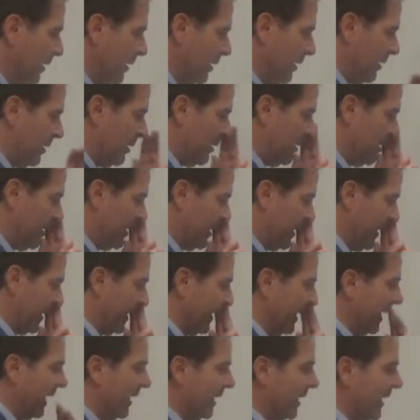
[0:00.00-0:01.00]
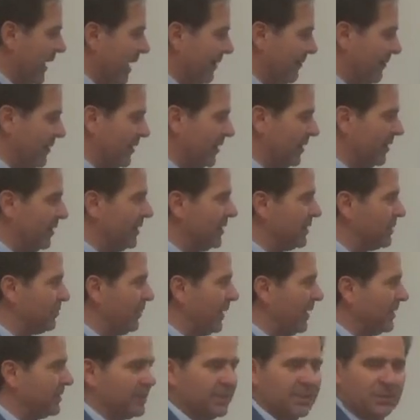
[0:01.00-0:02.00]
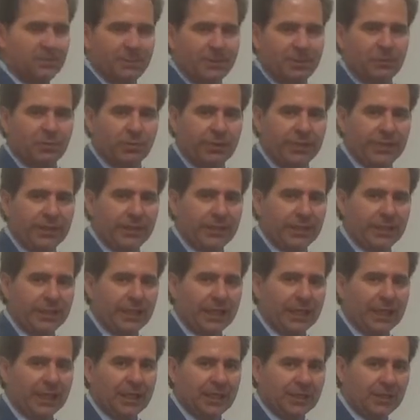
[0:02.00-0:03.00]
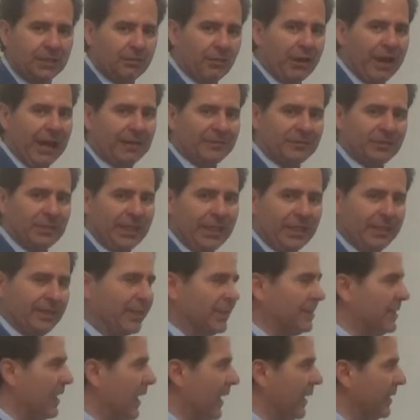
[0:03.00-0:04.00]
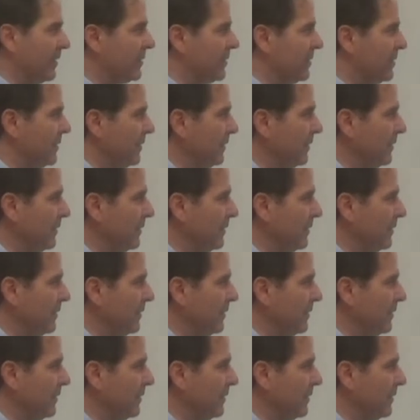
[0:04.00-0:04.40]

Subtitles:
And again, have the spaces between the graphs and the text.